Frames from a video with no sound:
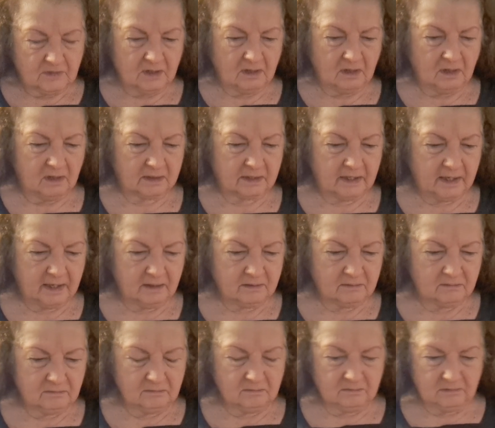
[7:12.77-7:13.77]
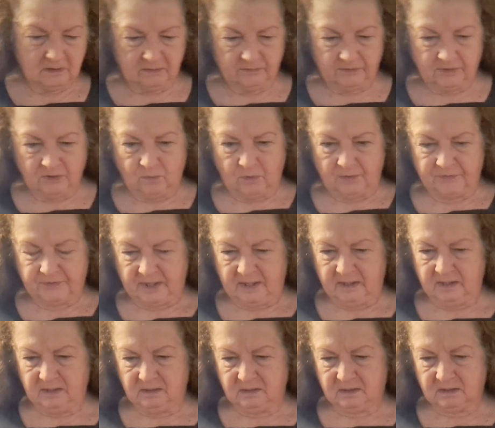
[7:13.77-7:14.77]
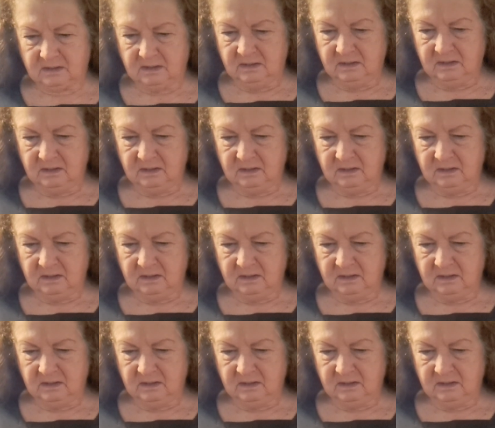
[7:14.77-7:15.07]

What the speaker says: I don't know what that is.